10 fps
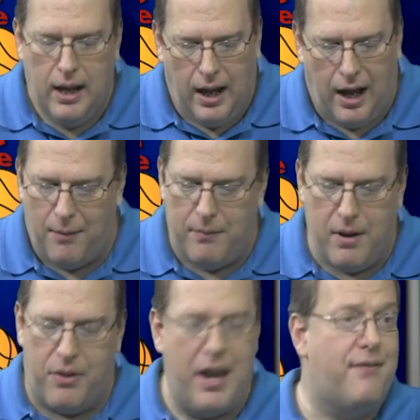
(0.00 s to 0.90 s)
Um, you
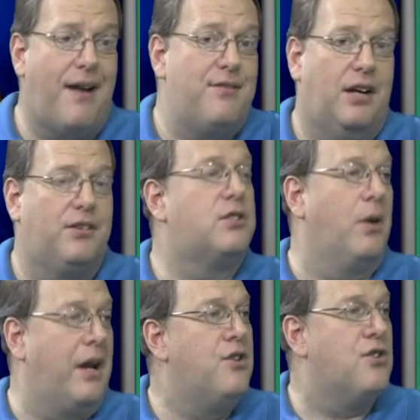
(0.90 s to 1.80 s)
know, the '85 Celtics
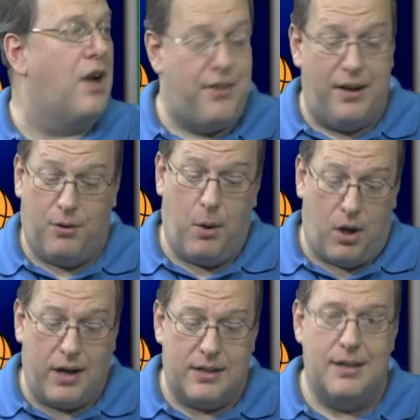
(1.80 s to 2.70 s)
weren't injured. I think quite
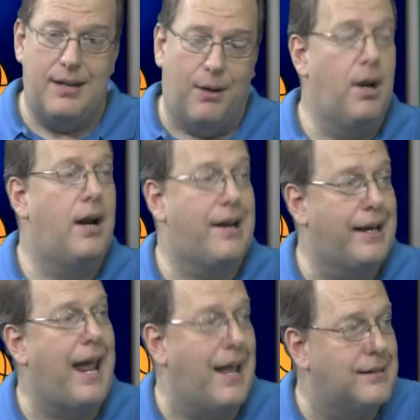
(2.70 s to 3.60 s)
honestly they ran out of
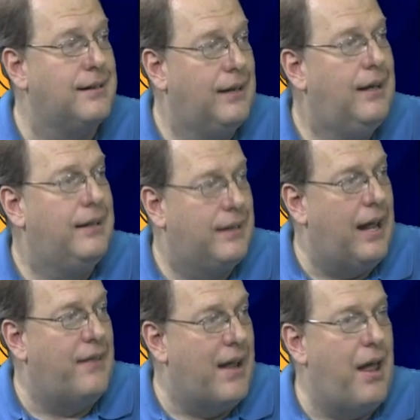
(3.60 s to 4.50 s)
gas. Yeah.
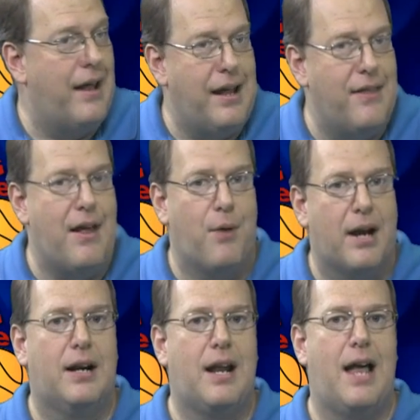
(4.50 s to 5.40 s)
And that, and, and they
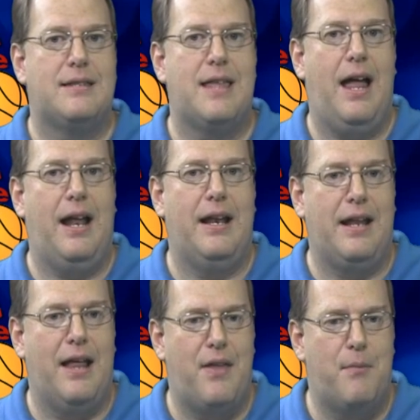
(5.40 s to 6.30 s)
recognized that and,
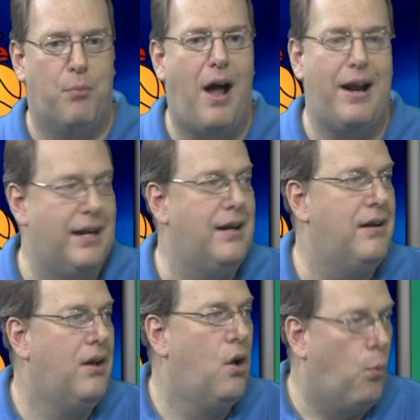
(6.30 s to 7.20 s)
and they brought in
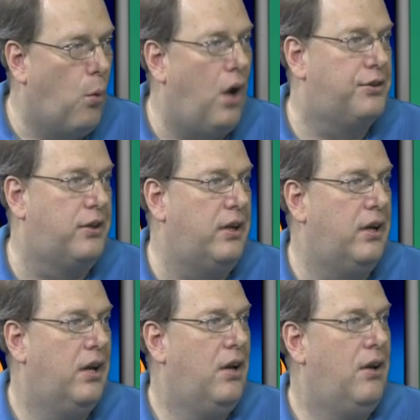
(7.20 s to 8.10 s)
Walton
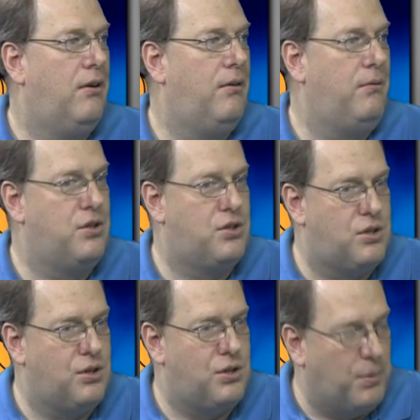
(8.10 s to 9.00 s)

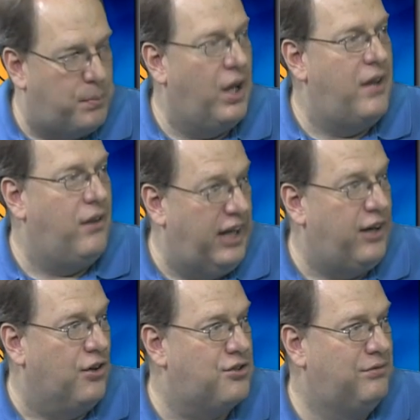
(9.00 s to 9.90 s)
to play the
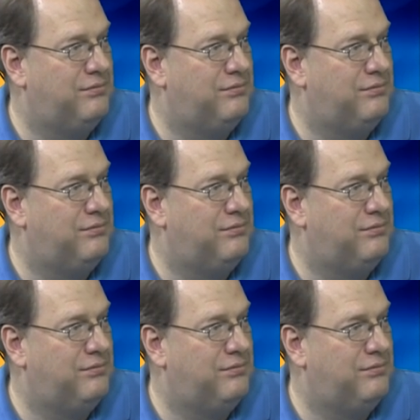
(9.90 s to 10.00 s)
Lakers